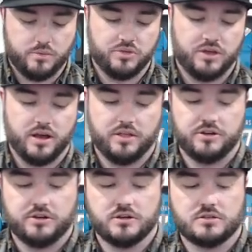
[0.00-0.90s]
with the
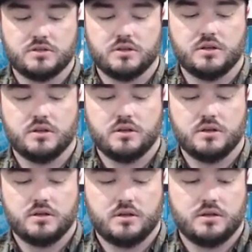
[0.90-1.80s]
Islanders,
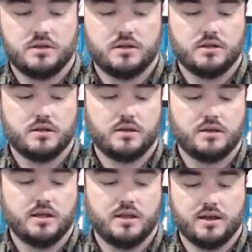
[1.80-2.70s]

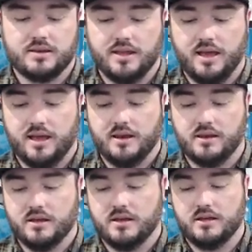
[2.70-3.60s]
getting a 10.
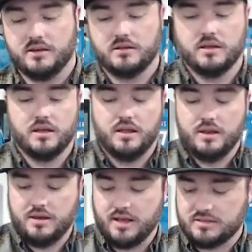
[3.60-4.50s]

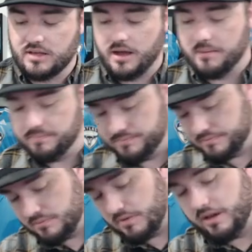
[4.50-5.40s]
Next up,
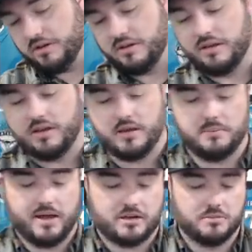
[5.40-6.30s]
I had to get
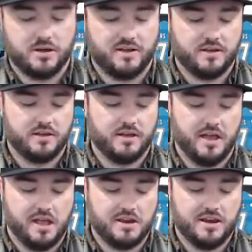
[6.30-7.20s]
back to my
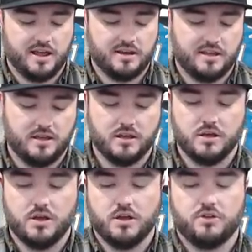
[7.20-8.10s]
handy dandy
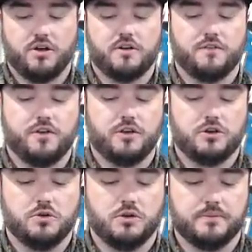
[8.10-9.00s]
grade revealing
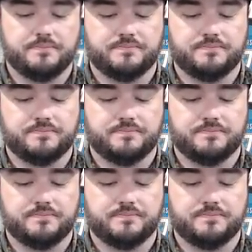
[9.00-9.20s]
tool.